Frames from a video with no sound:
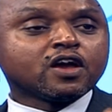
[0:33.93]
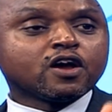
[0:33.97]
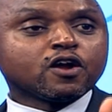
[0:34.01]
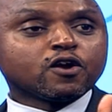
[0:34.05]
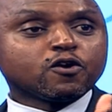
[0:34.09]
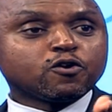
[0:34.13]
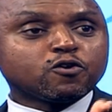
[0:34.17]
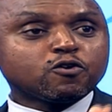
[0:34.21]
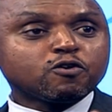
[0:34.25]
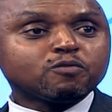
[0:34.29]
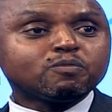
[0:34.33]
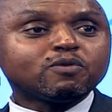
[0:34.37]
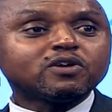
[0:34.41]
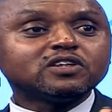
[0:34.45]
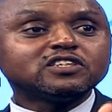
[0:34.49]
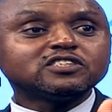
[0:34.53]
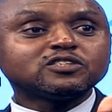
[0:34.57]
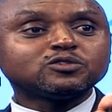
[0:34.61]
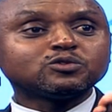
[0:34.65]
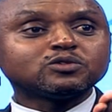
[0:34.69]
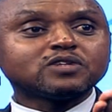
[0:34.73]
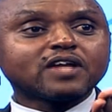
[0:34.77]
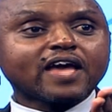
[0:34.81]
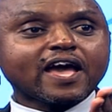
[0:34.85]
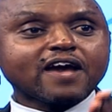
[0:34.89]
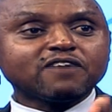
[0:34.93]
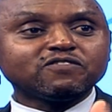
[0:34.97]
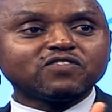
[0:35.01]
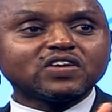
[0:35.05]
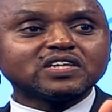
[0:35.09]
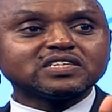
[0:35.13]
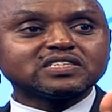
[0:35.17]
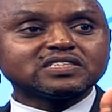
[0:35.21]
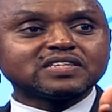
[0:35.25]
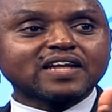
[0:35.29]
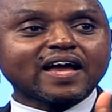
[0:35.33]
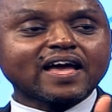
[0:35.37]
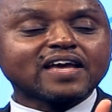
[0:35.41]
Nobody should ever
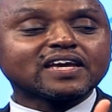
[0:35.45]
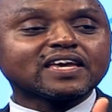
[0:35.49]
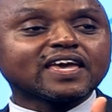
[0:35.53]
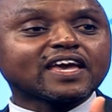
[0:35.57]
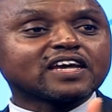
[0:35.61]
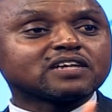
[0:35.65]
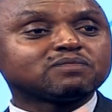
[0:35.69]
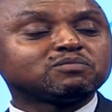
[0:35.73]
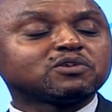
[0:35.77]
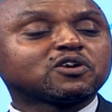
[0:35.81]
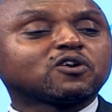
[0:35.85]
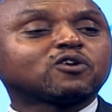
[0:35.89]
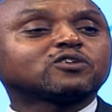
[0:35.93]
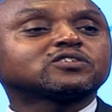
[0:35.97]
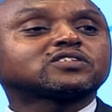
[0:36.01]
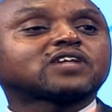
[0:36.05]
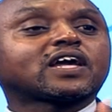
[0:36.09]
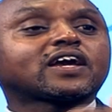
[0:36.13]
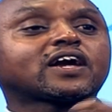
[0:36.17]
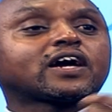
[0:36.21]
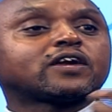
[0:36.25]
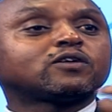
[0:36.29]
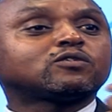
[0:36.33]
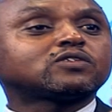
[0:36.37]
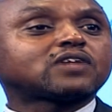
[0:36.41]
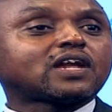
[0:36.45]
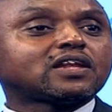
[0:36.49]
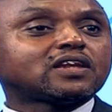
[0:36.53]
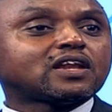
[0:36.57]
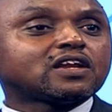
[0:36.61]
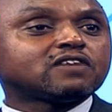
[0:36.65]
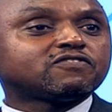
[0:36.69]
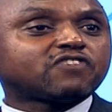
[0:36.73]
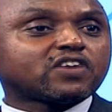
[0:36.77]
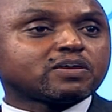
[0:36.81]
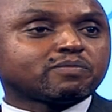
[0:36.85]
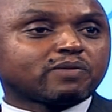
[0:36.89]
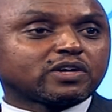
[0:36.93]
deny care because I cannot
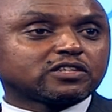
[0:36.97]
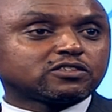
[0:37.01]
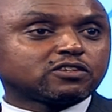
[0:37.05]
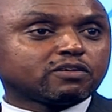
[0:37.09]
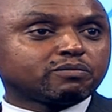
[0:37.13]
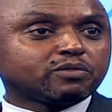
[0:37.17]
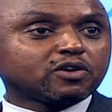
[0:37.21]
identify myself.